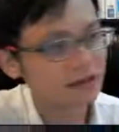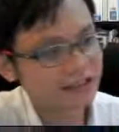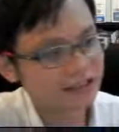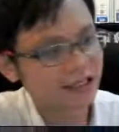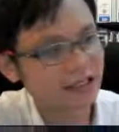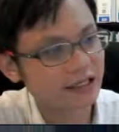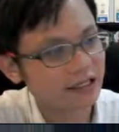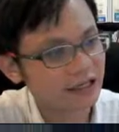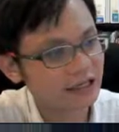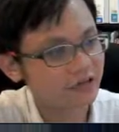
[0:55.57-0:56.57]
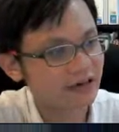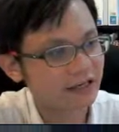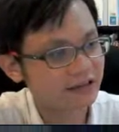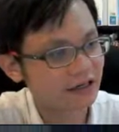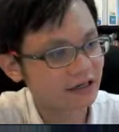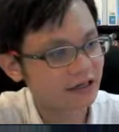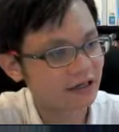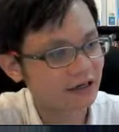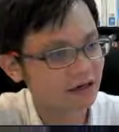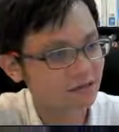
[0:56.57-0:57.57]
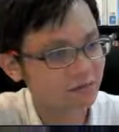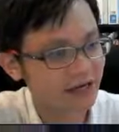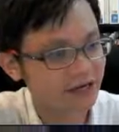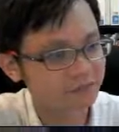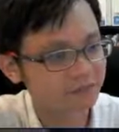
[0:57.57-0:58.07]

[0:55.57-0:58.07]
say if I take a pipe,